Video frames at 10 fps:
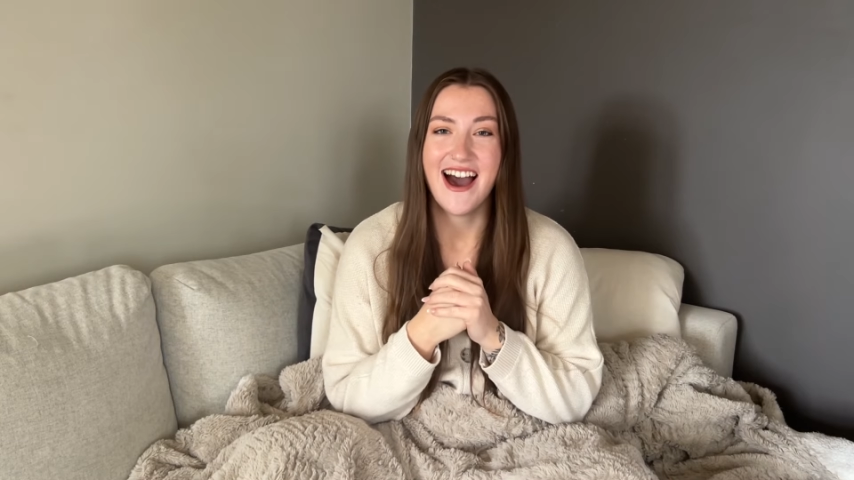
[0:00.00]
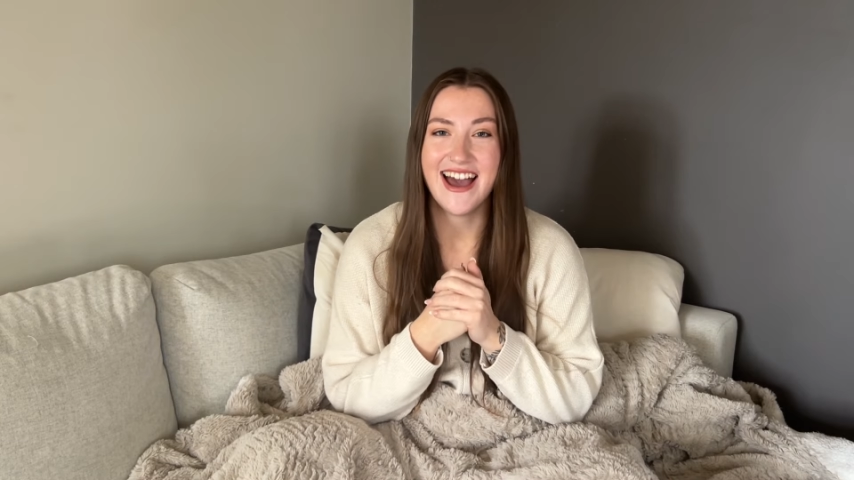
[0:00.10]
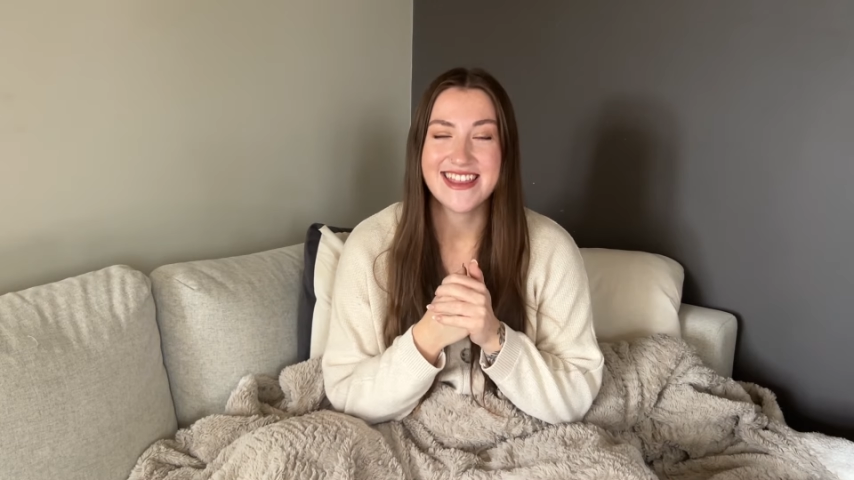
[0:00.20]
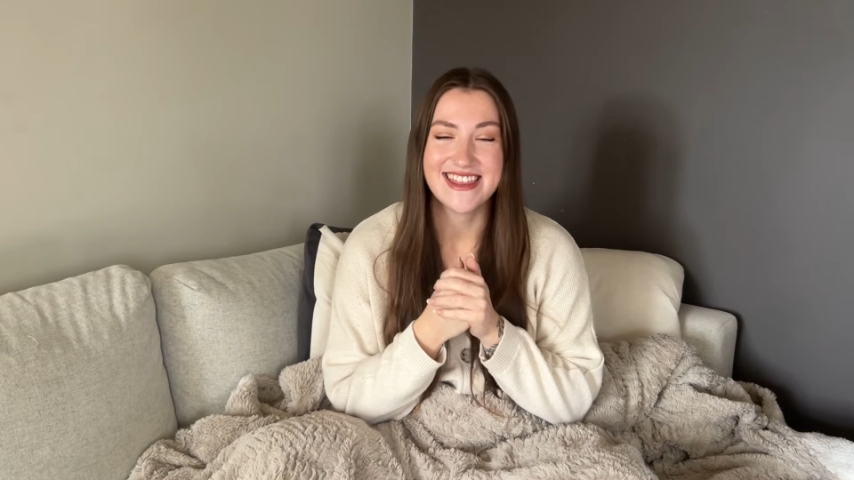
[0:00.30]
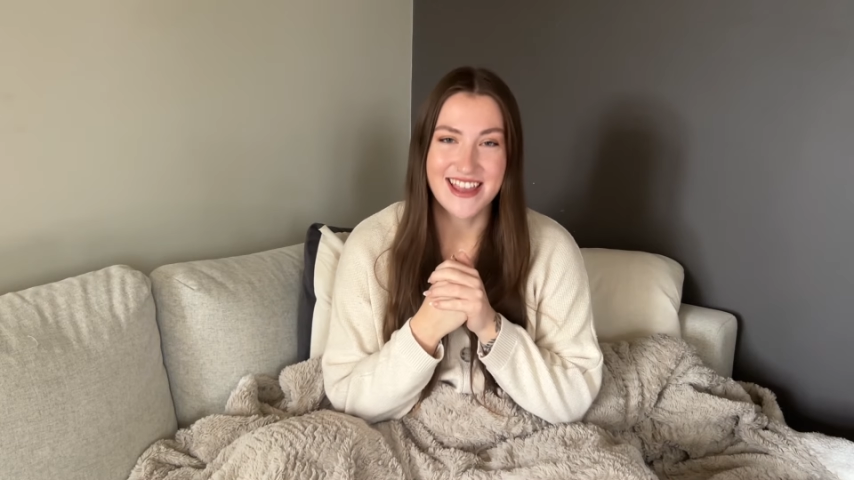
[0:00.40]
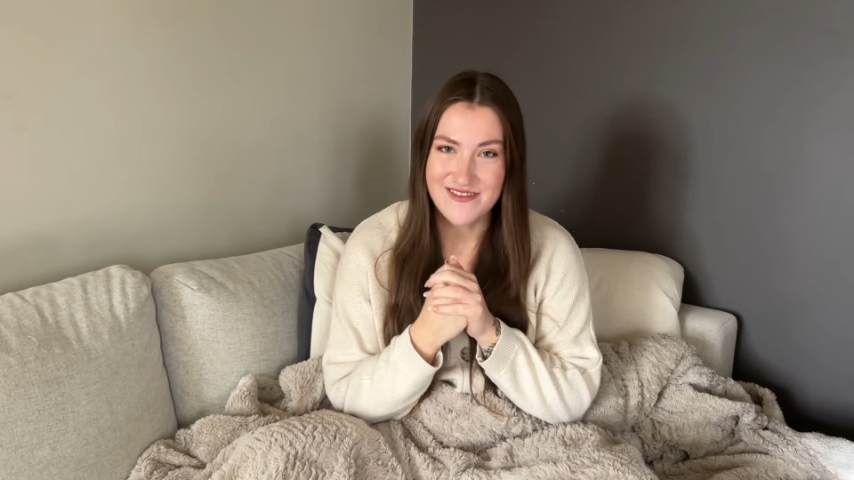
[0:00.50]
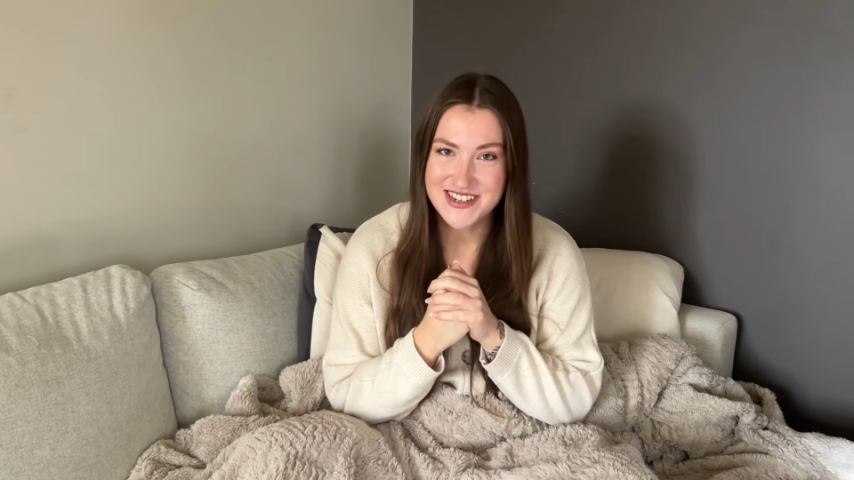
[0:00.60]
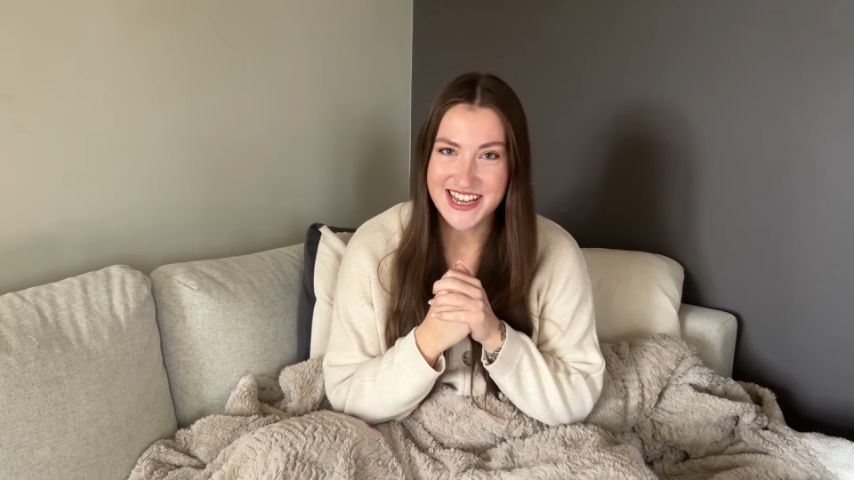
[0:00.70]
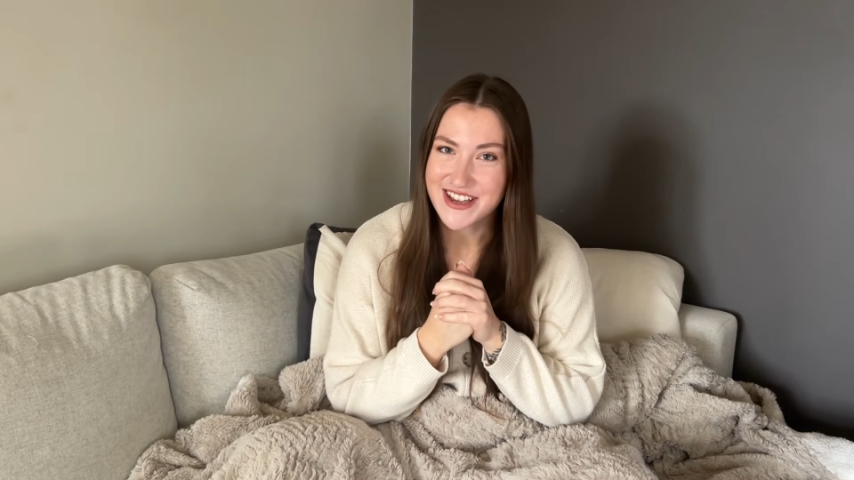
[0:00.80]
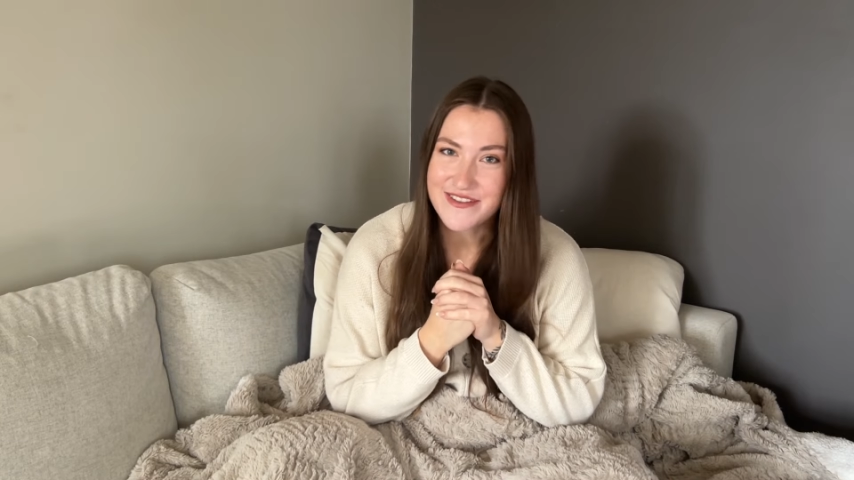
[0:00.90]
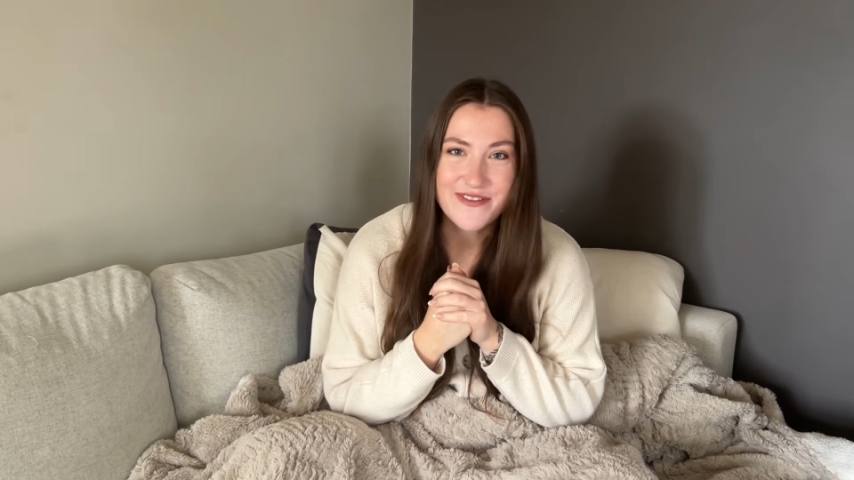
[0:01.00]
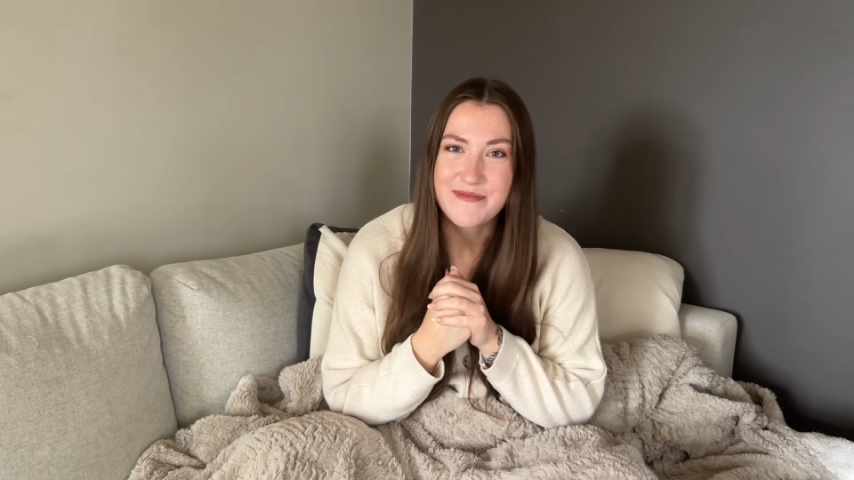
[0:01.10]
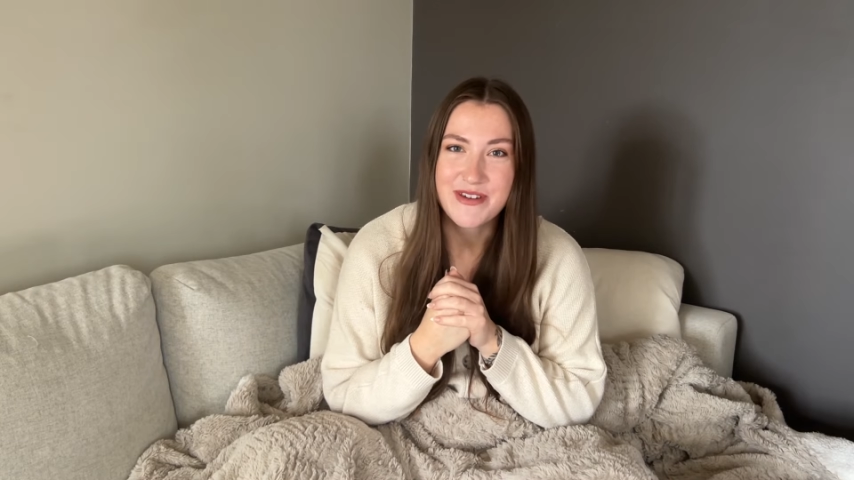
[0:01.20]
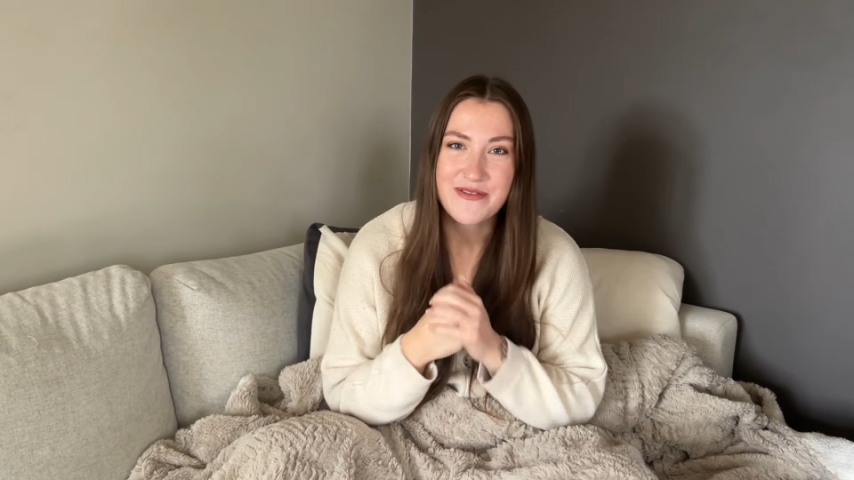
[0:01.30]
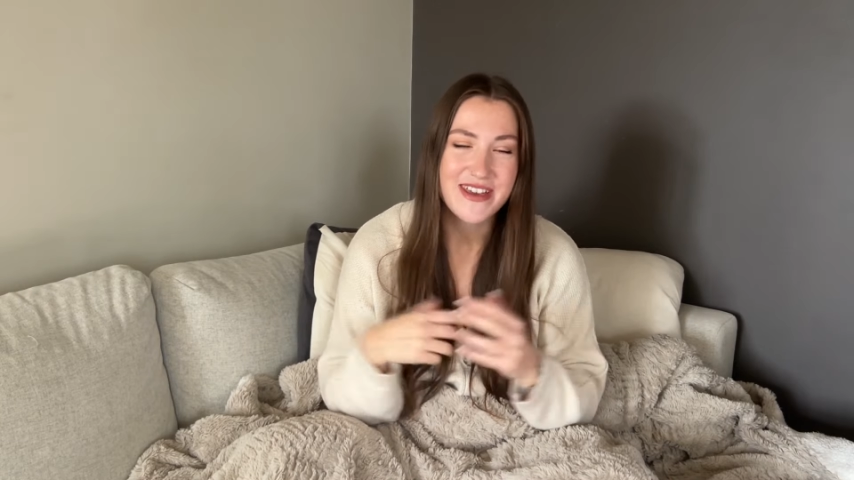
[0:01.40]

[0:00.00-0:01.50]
I'd love to hear from you.